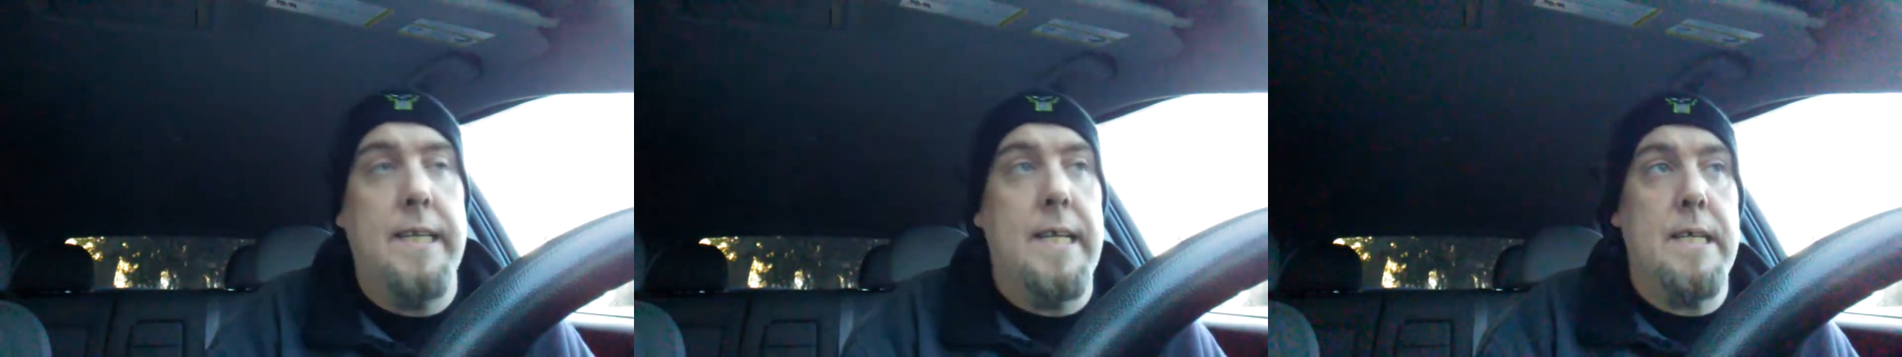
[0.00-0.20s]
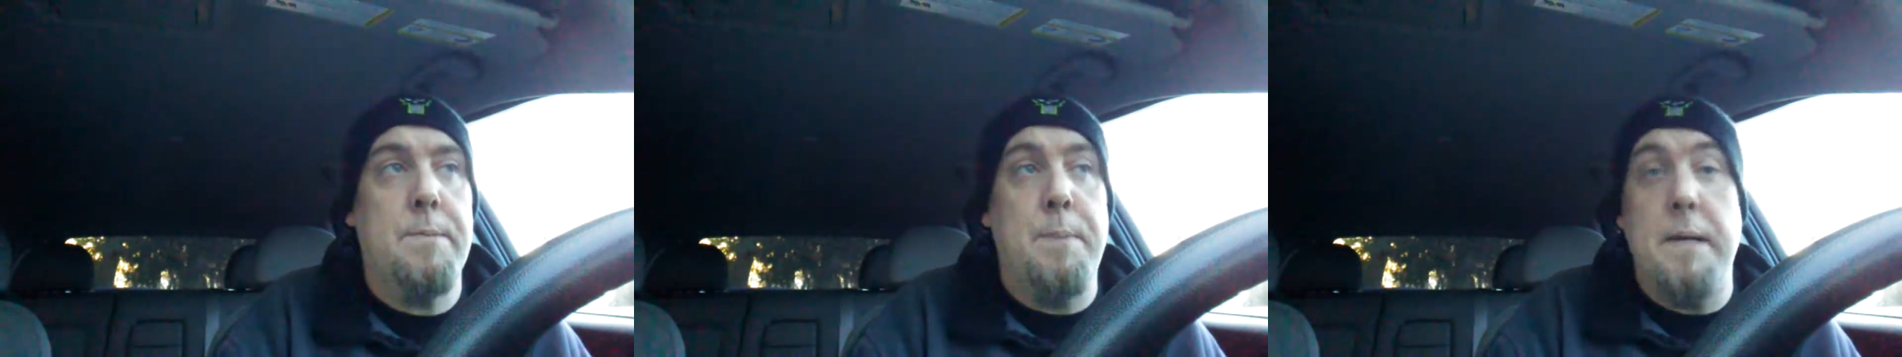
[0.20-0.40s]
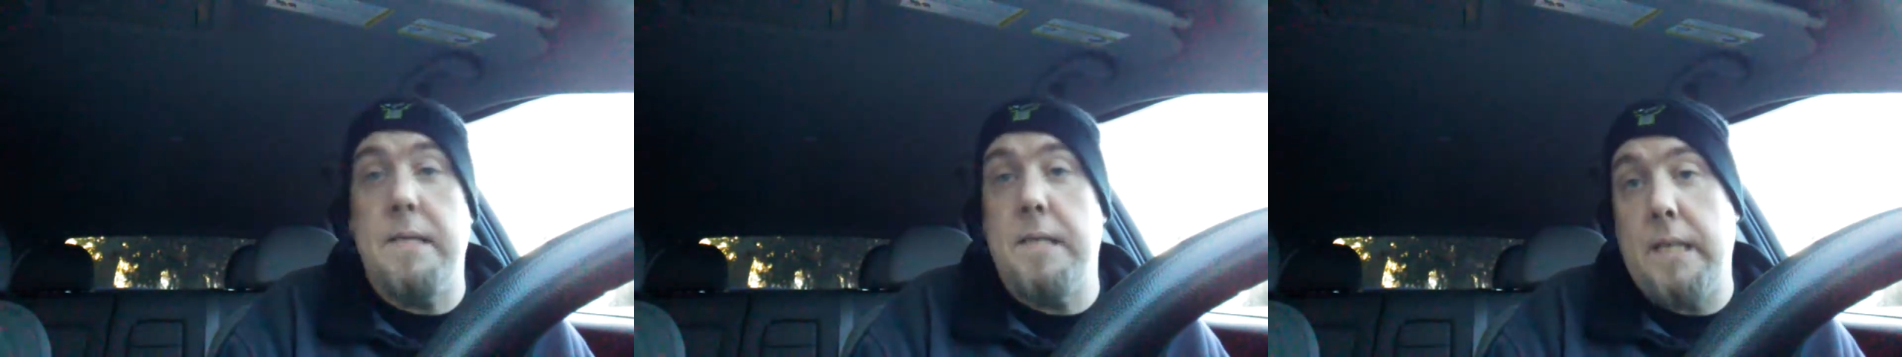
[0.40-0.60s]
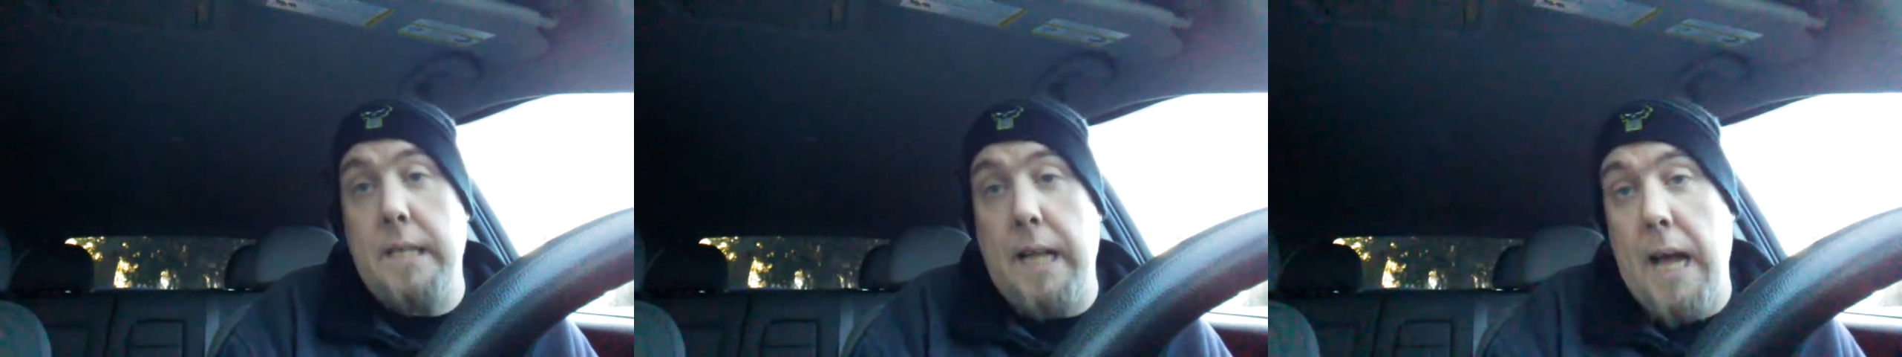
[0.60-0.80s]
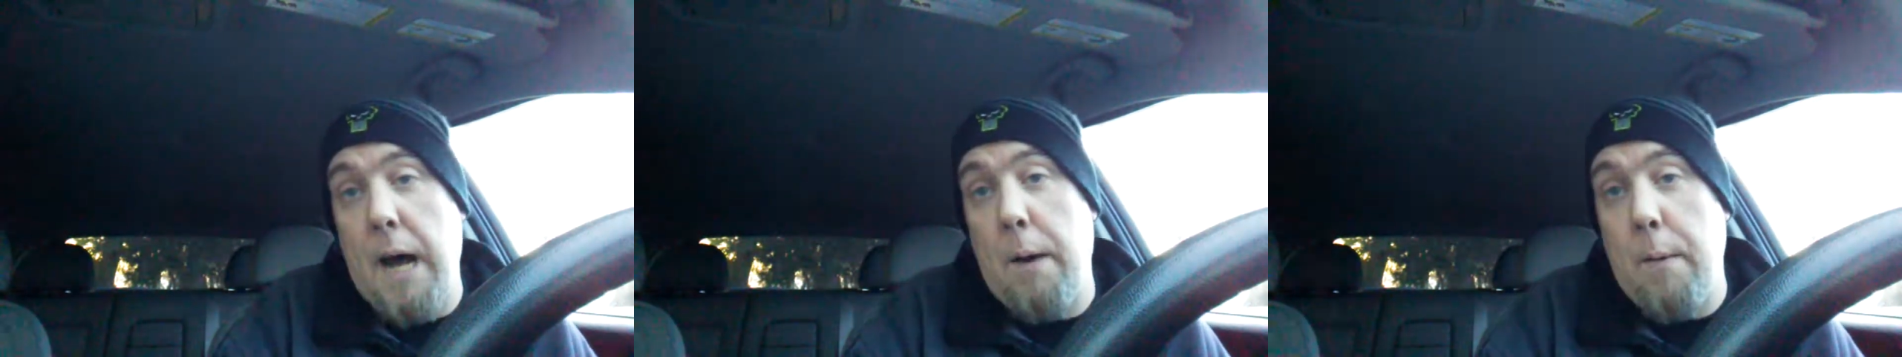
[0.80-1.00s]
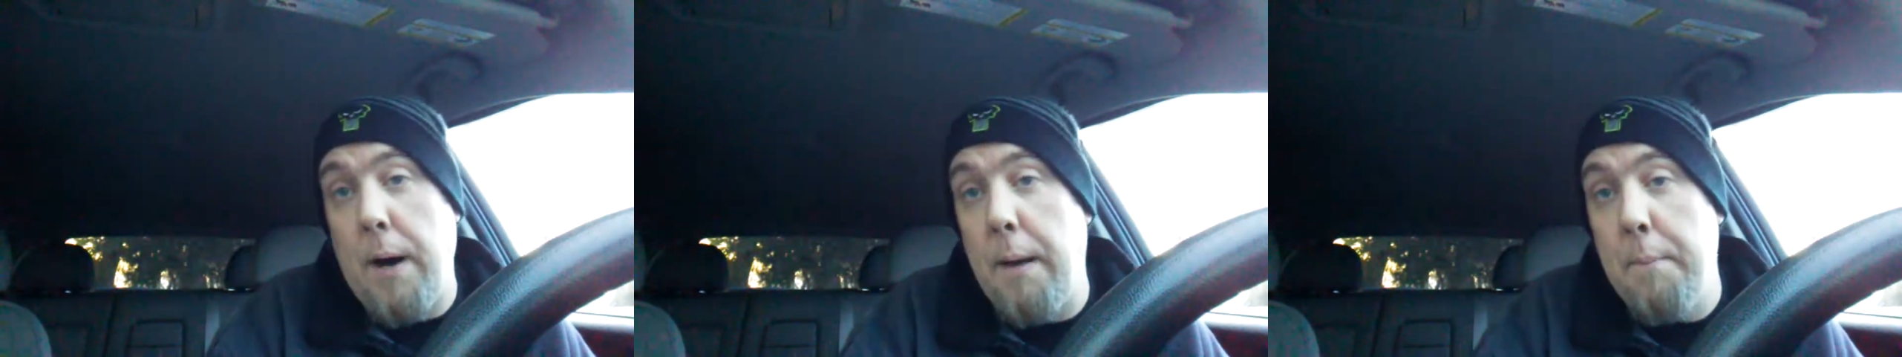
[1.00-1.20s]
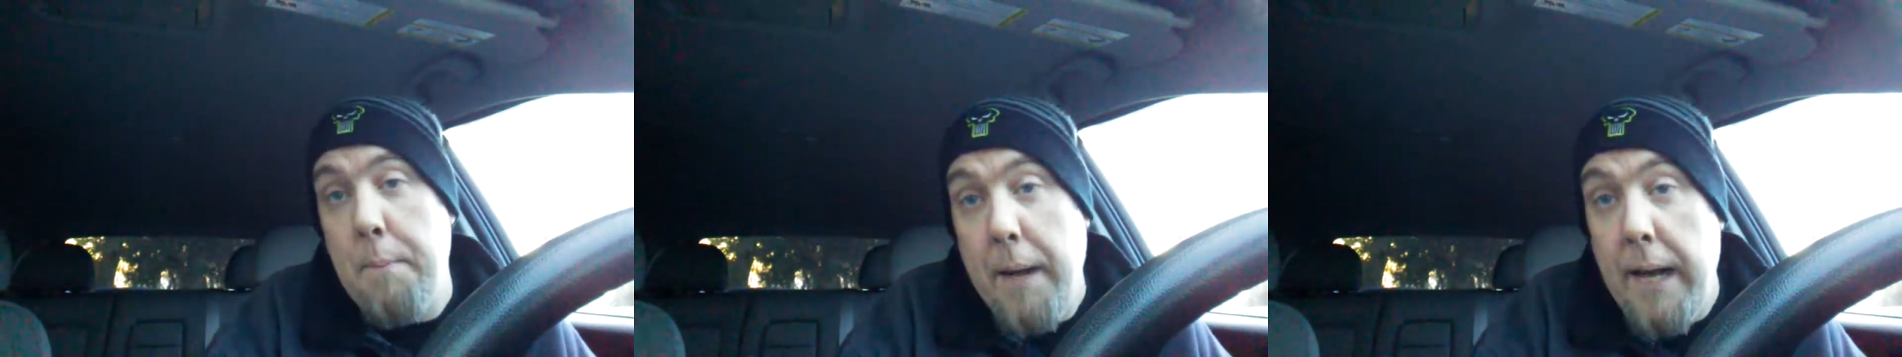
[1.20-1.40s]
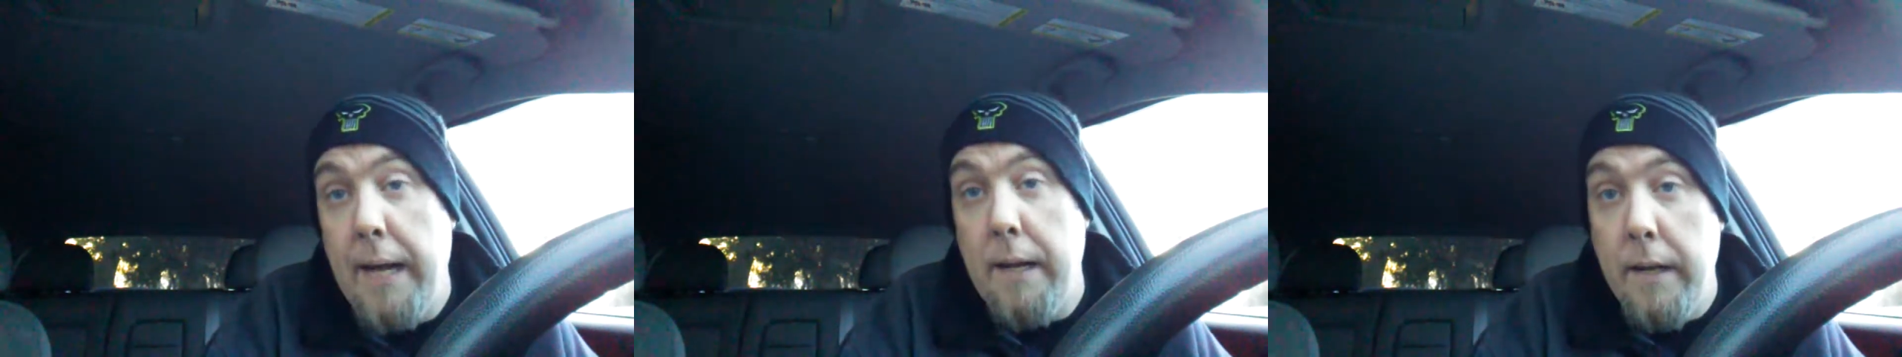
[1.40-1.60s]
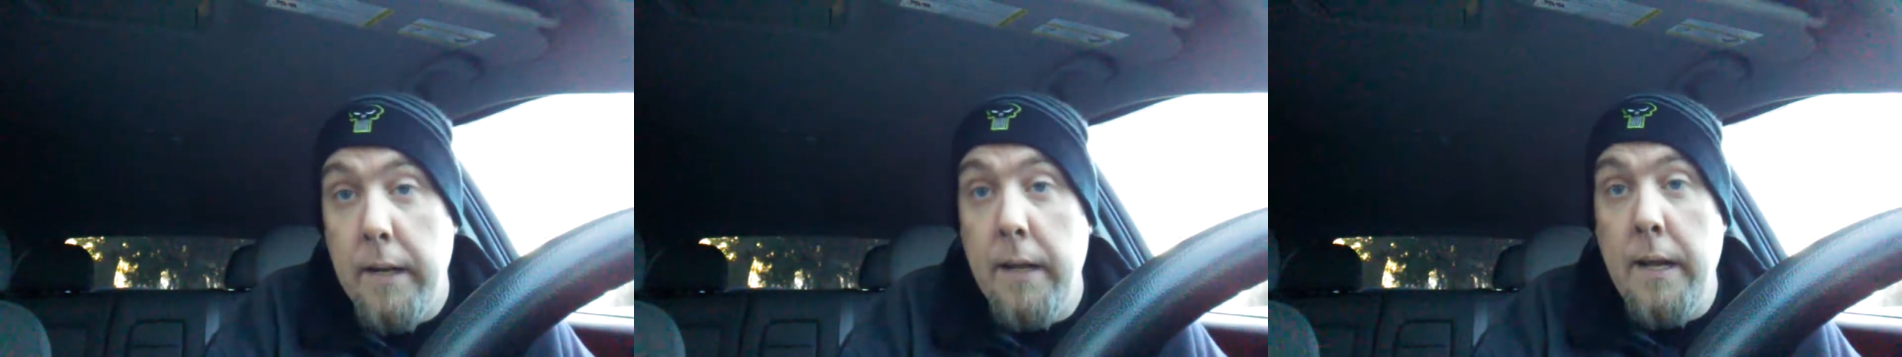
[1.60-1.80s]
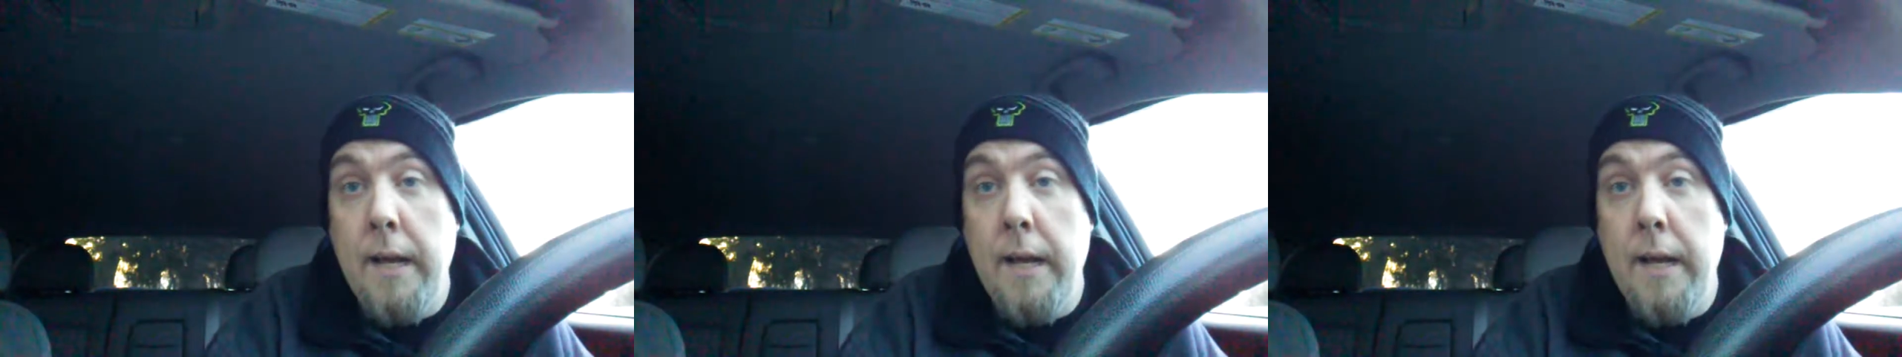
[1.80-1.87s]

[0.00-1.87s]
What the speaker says: And that's basically how I made